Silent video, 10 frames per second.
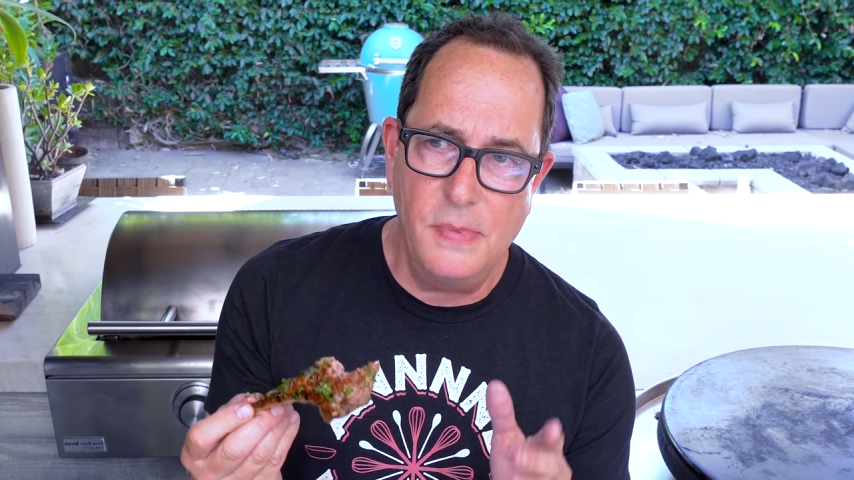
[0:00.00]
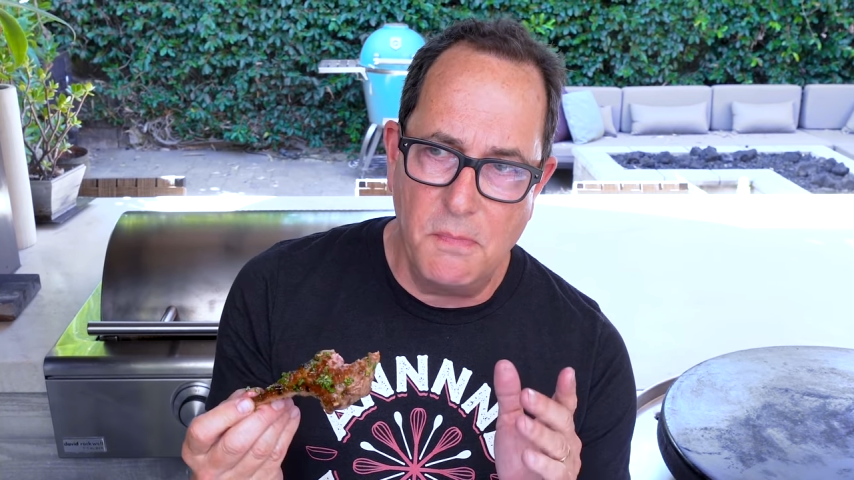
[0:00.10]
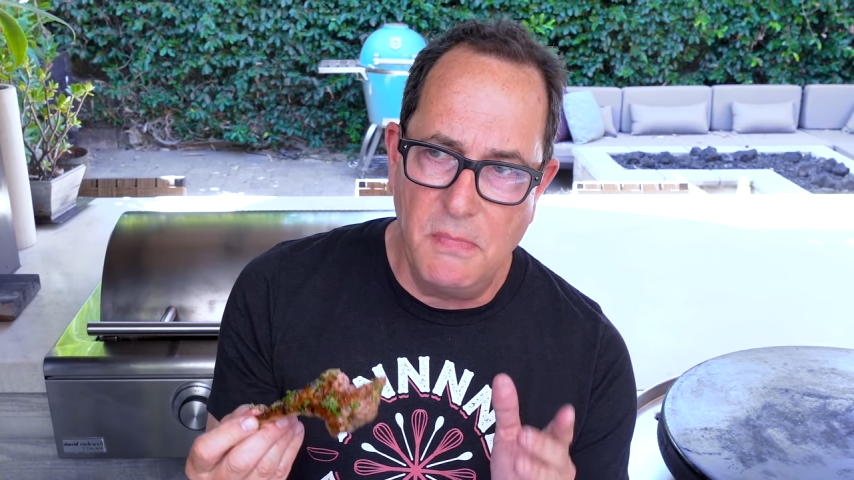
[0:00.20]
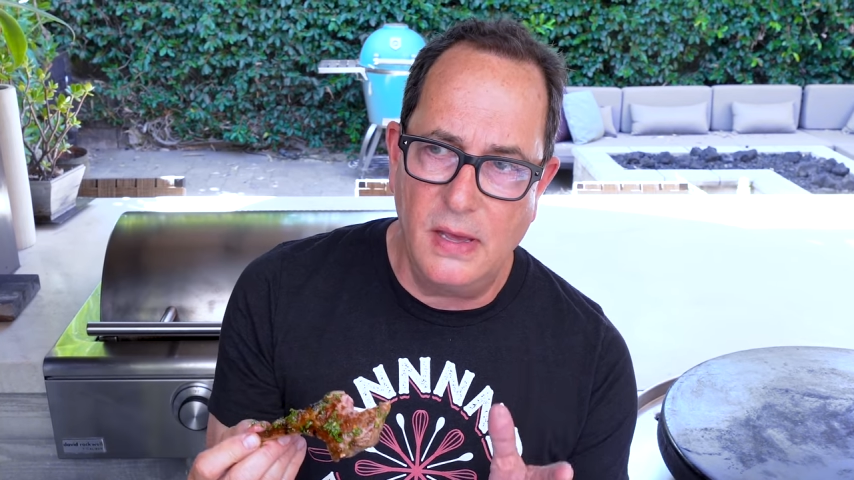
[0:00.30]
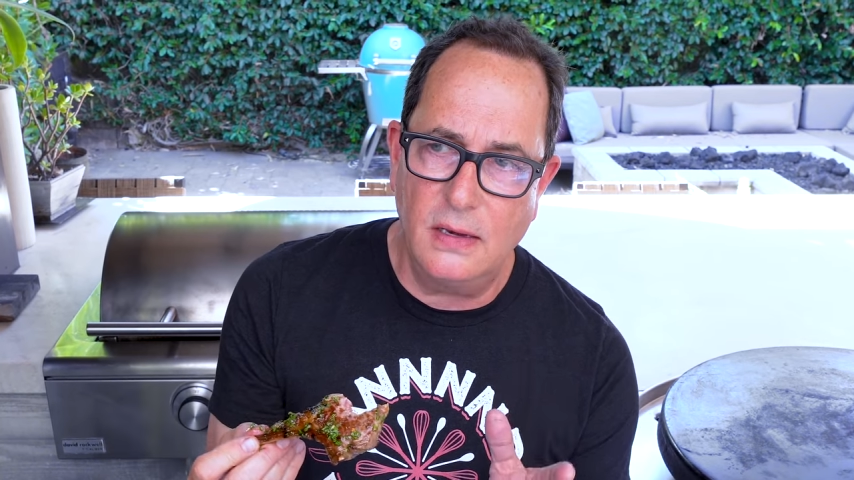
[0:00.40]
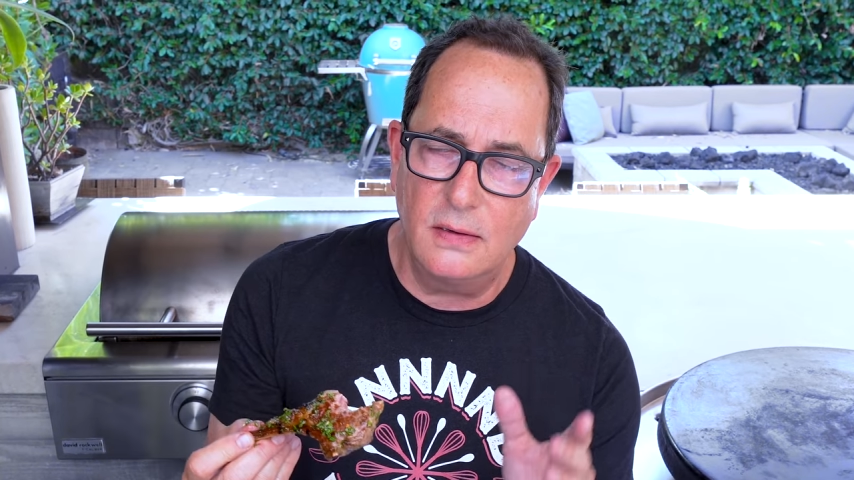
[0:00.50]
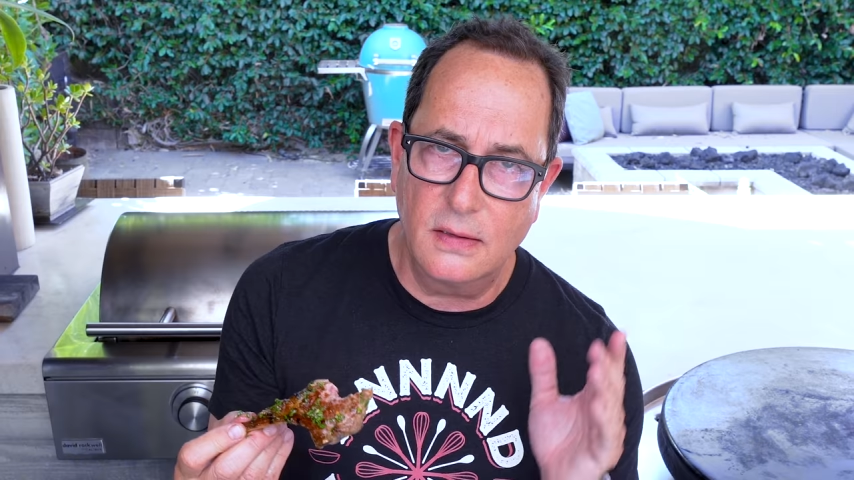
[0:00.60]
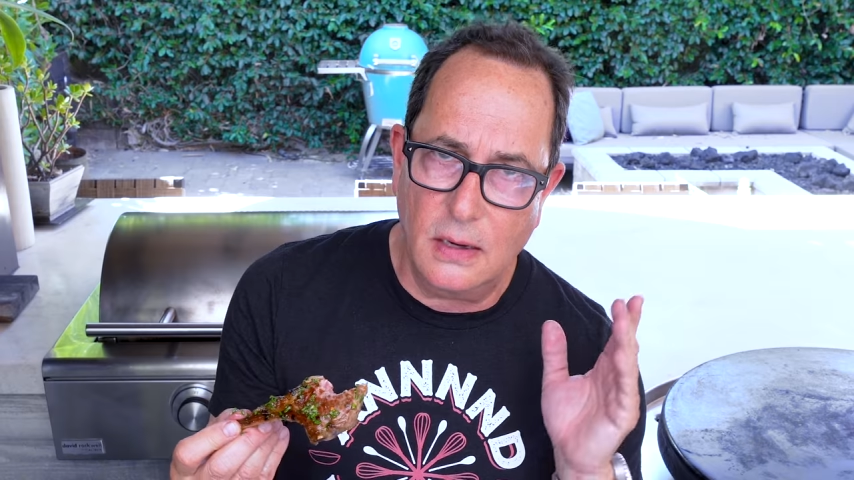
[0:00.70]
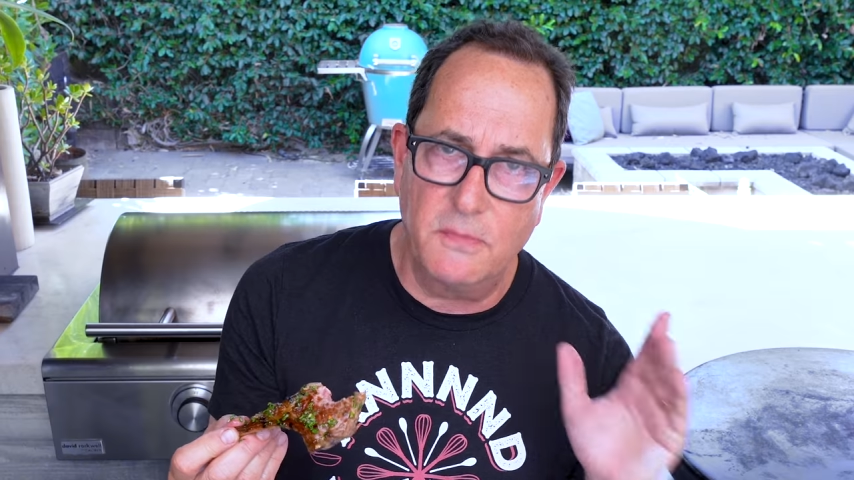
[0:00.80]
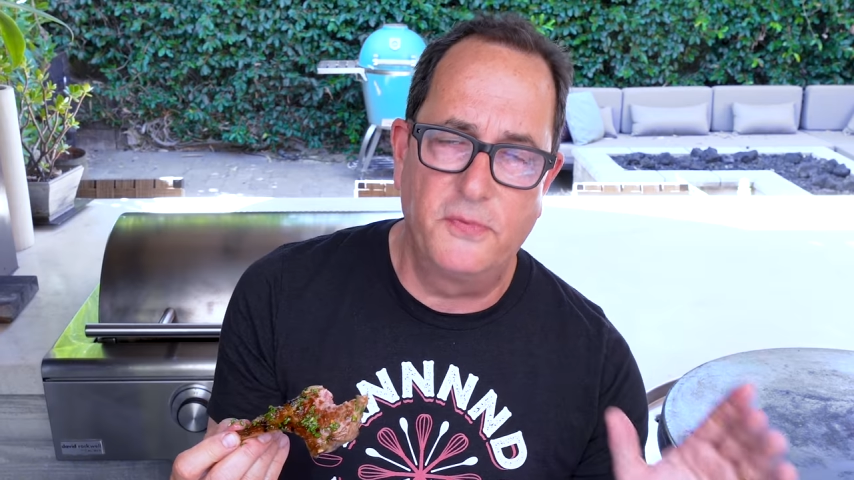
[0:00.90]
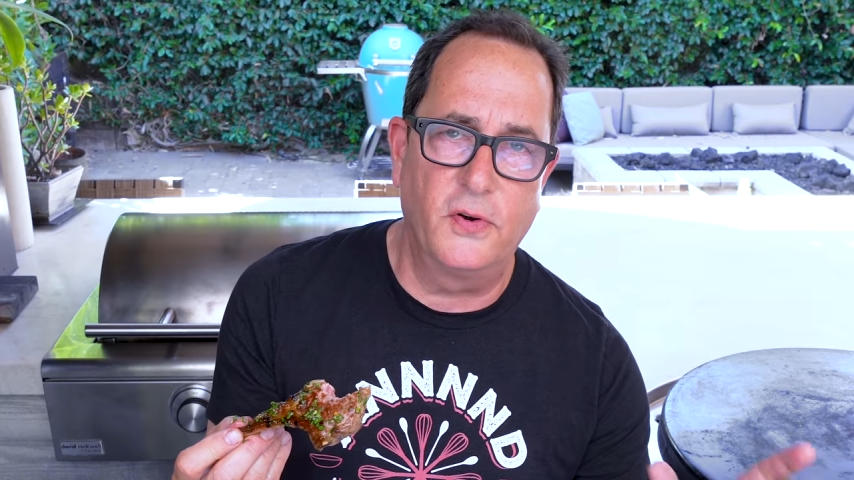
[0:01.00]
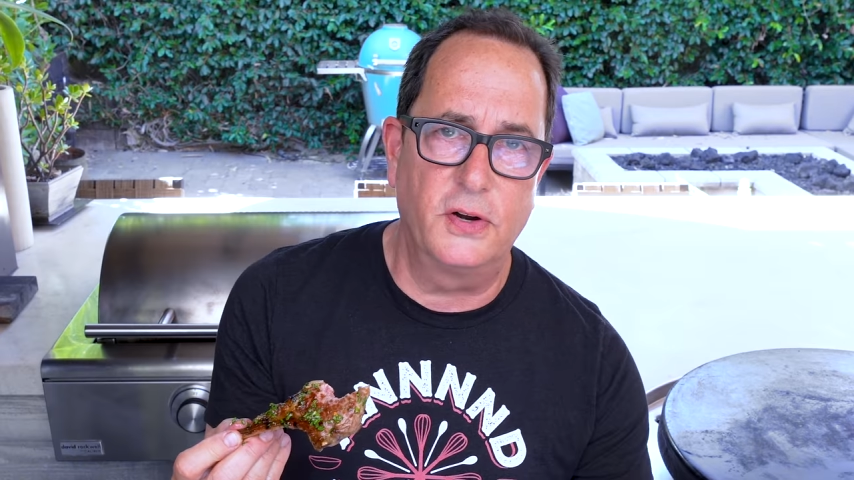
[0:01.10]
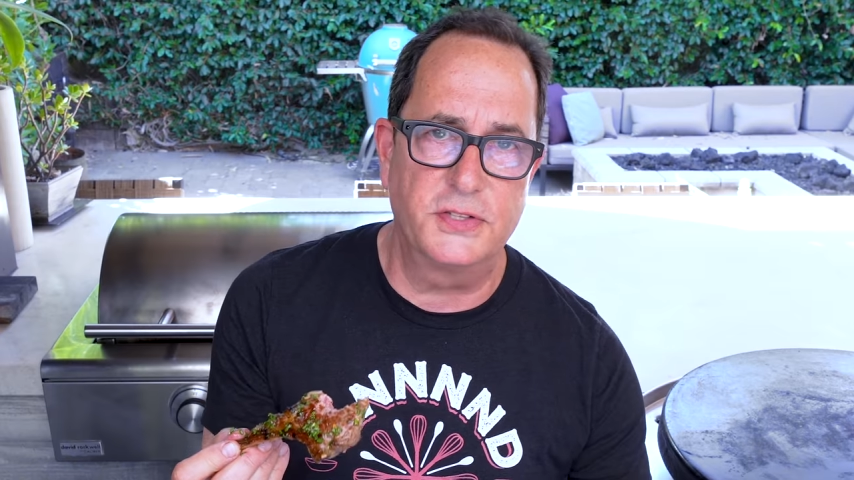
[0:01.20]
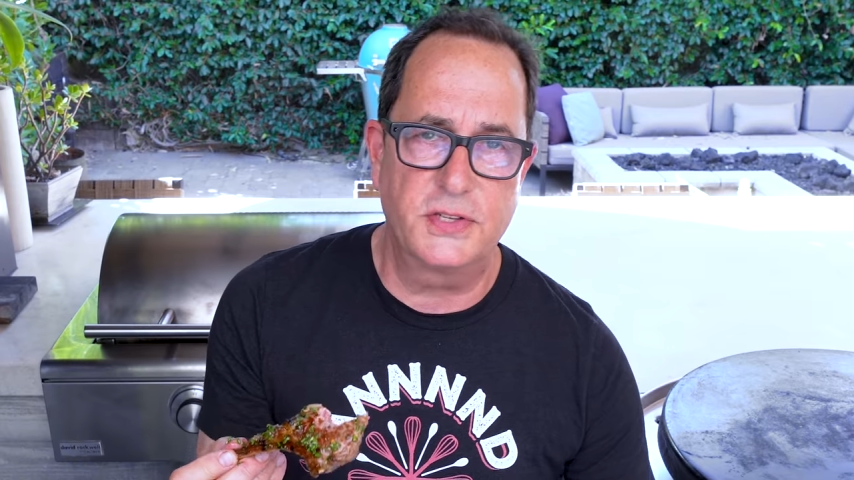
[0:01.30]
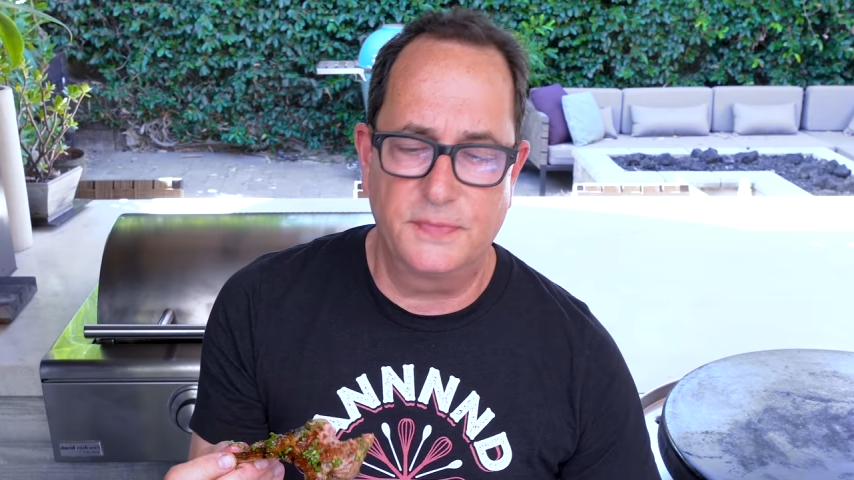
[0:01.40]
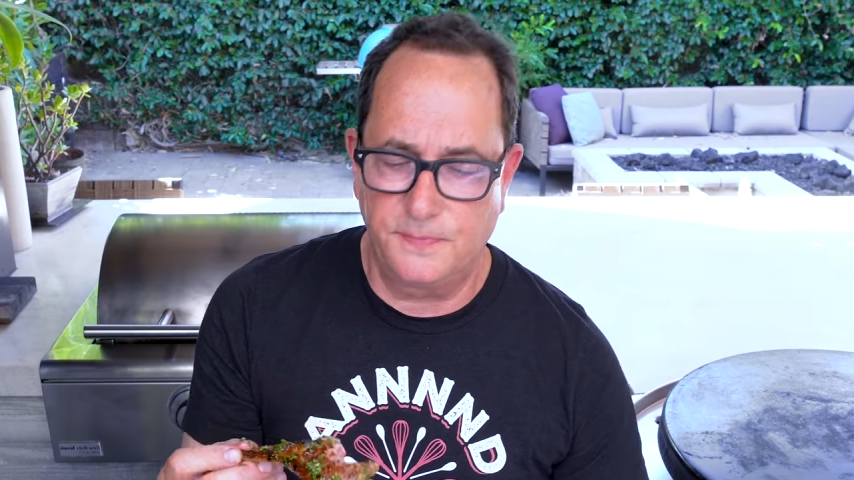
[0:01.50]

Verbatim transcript: the mint come first.